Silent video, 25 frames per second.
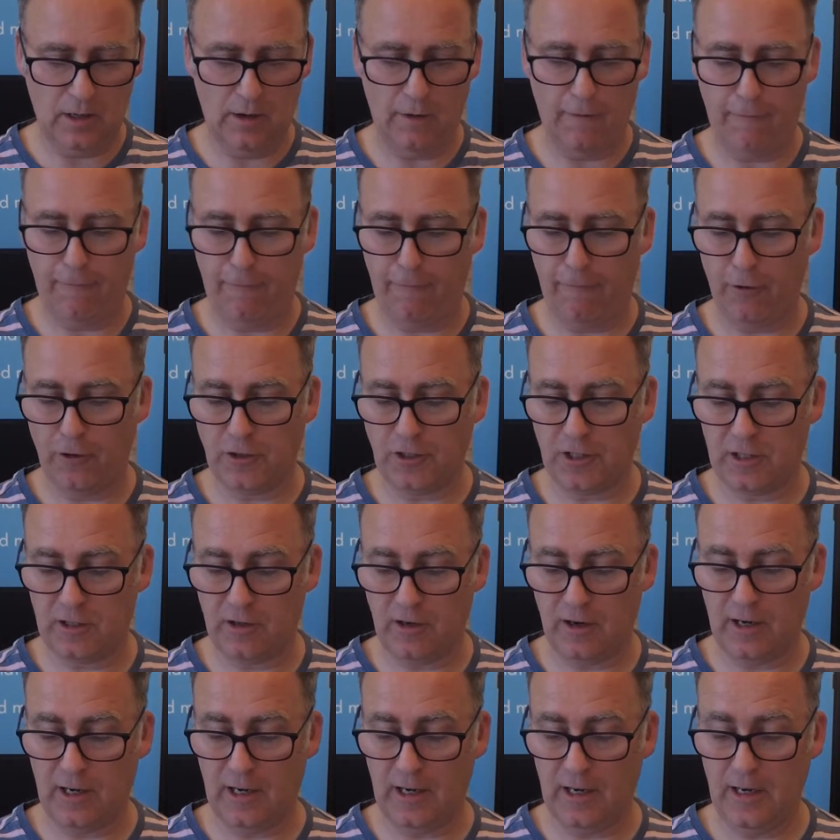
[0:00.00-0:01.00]

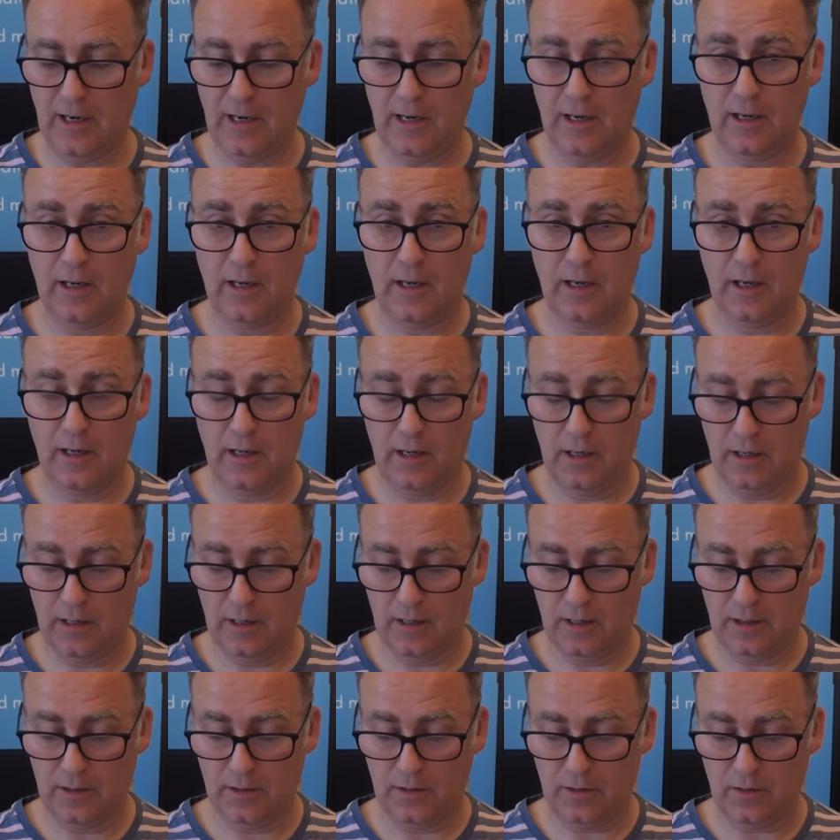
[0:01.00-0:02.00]
frustrating.
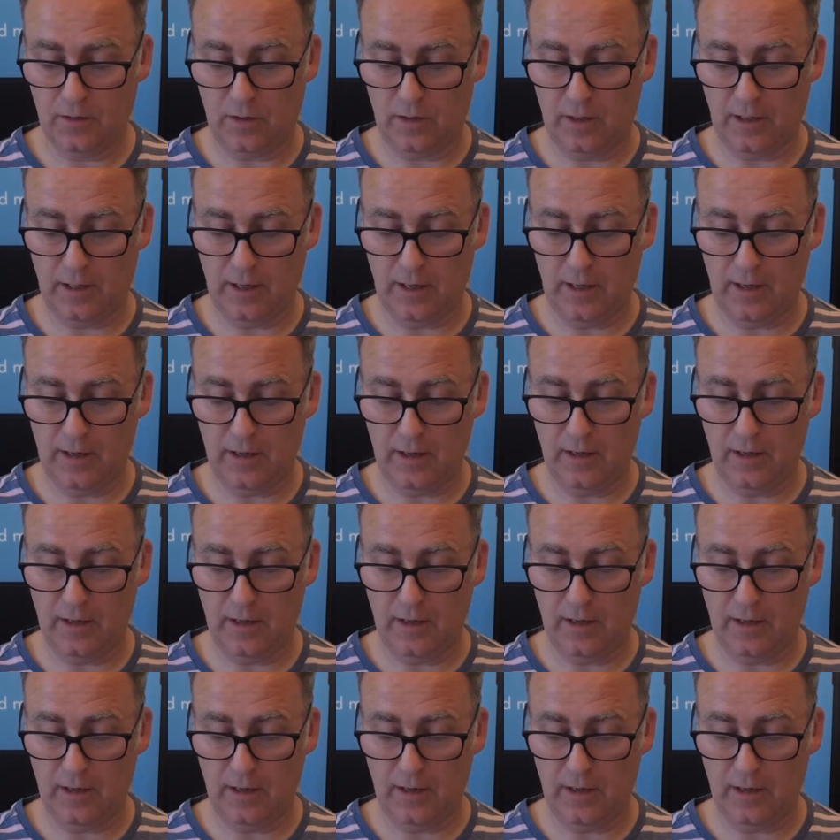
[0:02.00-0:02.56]
Let's try again.